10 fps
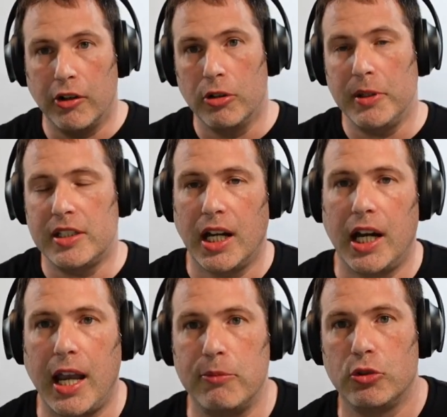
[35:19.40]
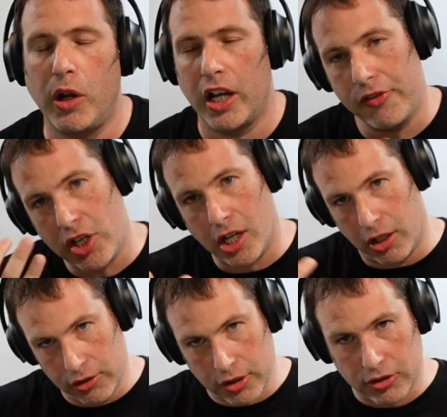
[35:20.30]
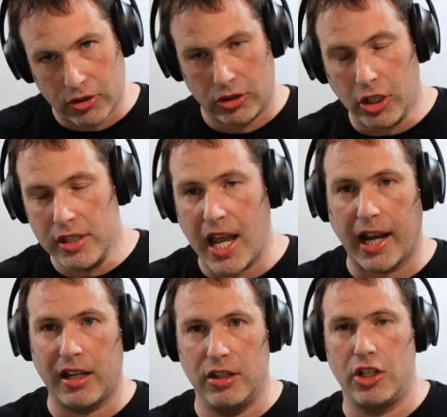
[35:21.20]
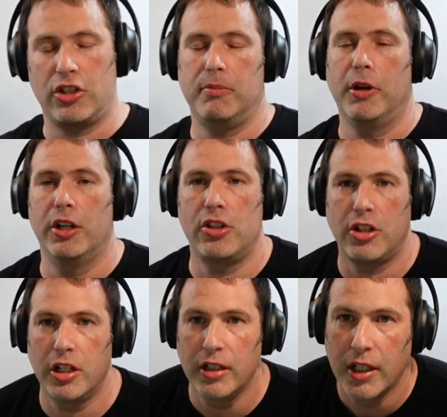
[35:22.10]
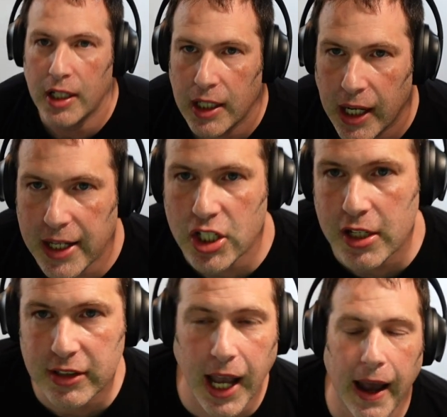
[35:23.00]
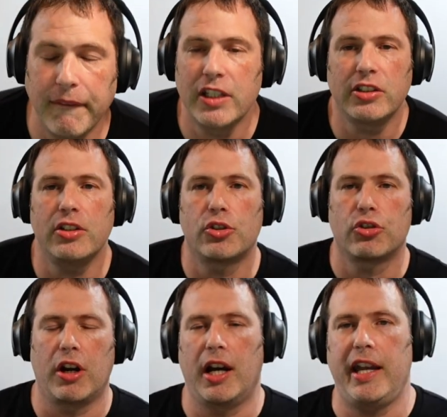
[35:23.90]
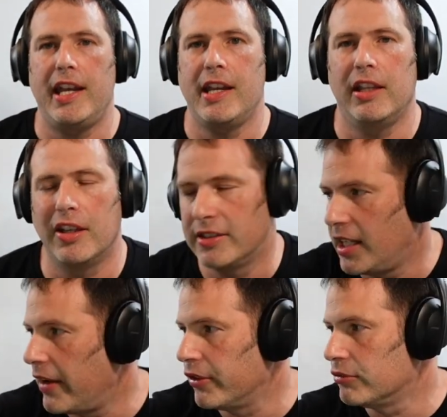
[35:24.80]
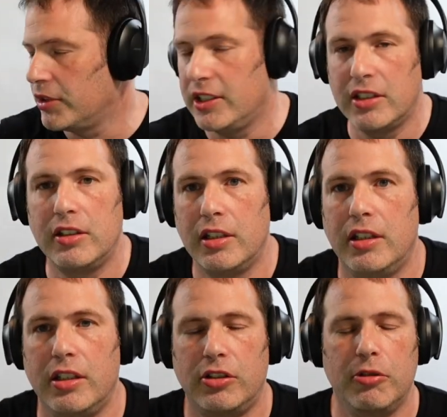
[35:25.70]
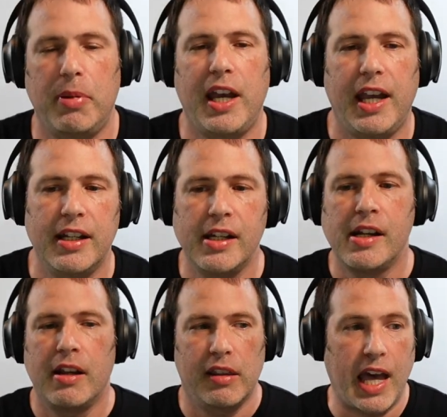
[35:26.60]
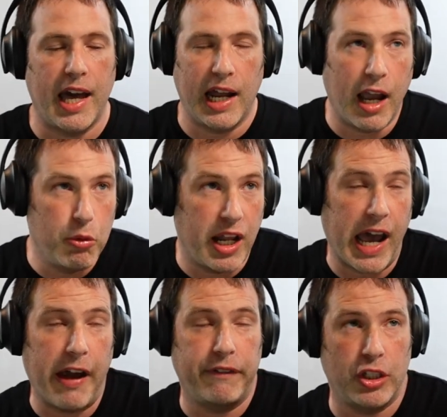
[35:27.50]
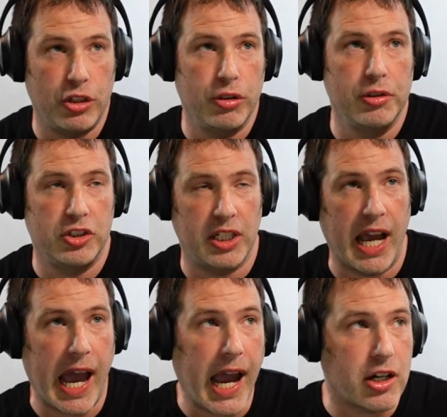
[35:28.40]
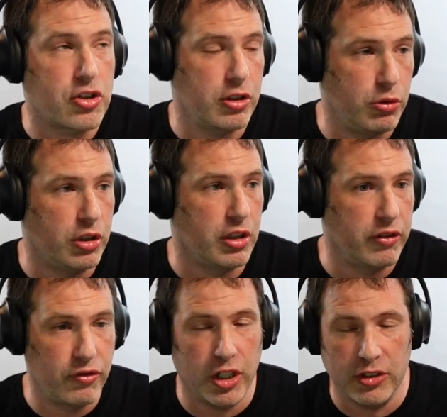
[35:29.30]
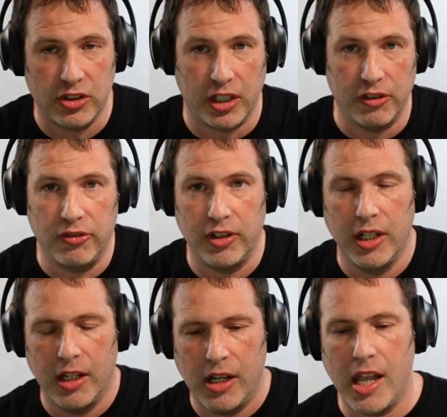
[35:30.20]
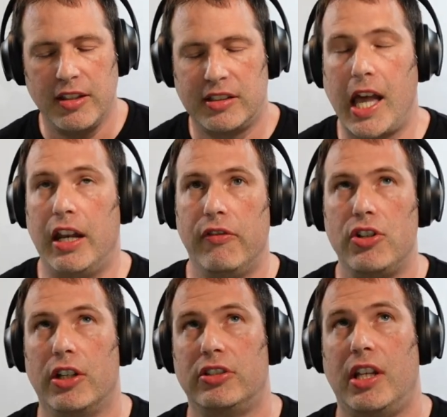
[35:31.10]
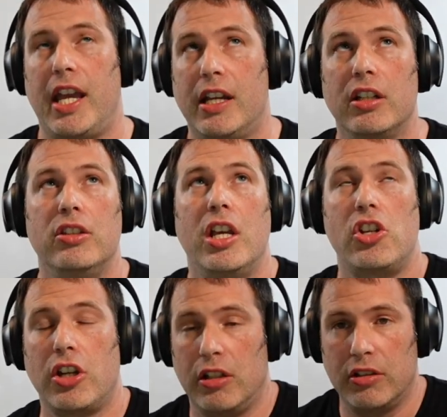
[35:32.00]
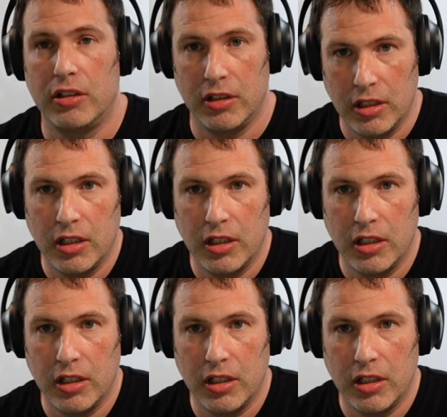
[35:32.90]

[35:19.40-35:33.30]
There will be times where if she understood that condition punisher and she is obviously trying and doesn't have a reason to disobey, that I would have to use an actual aversive instead of just a conditioned